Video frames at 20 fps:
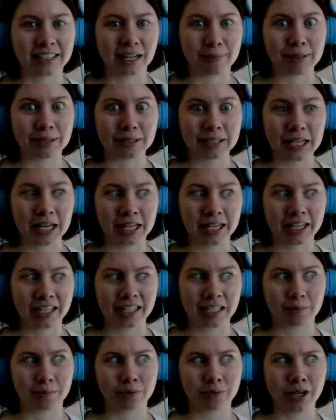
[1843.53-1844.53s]

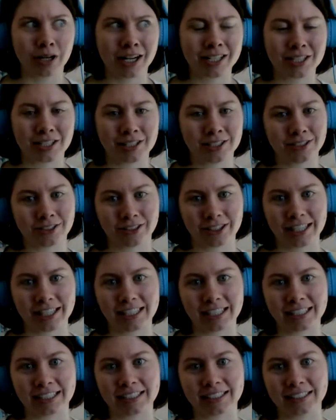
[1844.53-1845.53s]
MLK, Broughton
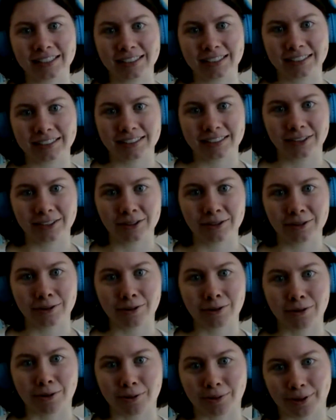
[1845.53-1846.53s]
Street,
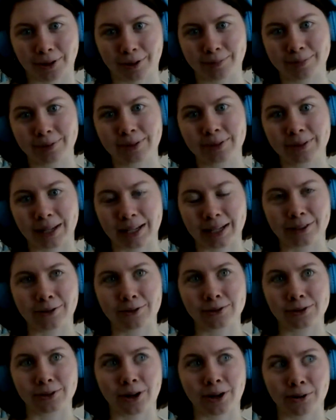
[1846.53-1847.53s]
Oglethorpe. Like
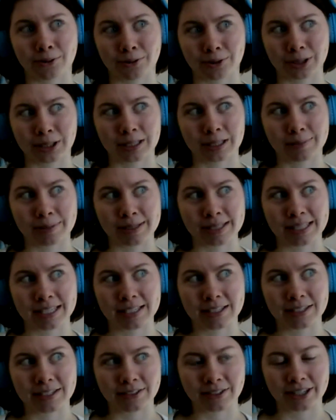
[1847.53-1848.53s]
those are all really
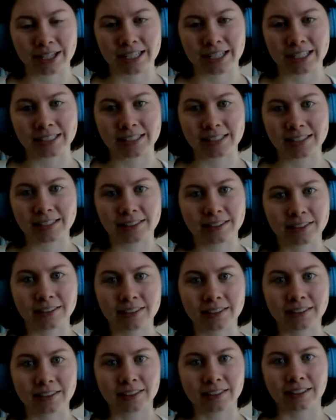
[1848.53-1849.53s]
busy streets.
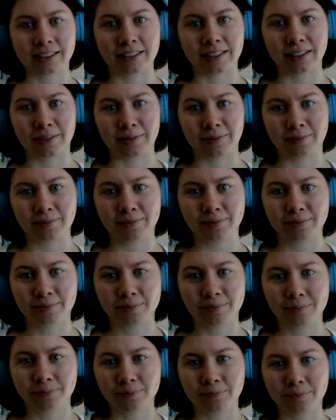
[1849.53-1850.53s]

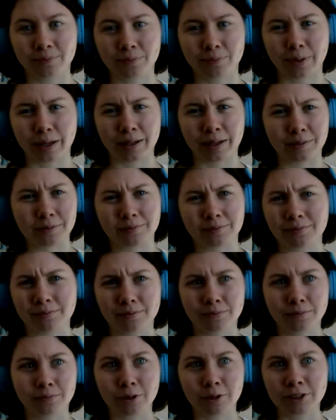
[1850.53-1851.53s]
But
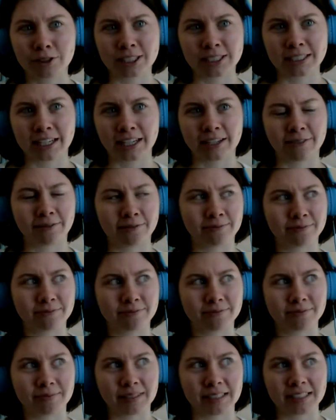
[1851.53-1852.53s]
most of the
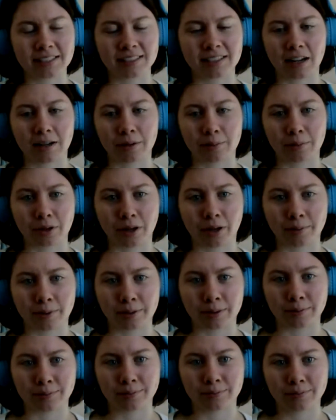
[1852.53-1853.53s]
time, it's not a
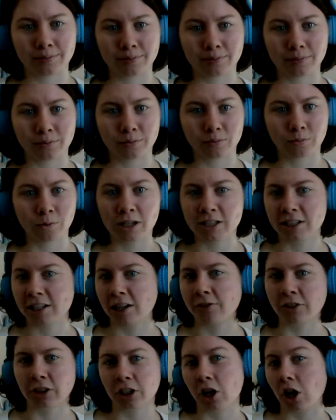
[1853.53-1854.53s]
problem. Watch
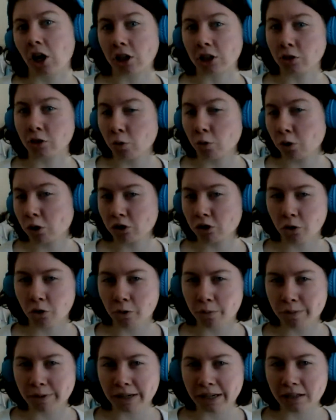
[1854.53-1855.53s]
out for car doors
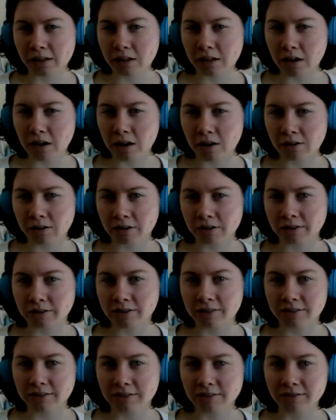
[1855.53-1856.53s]
opening though.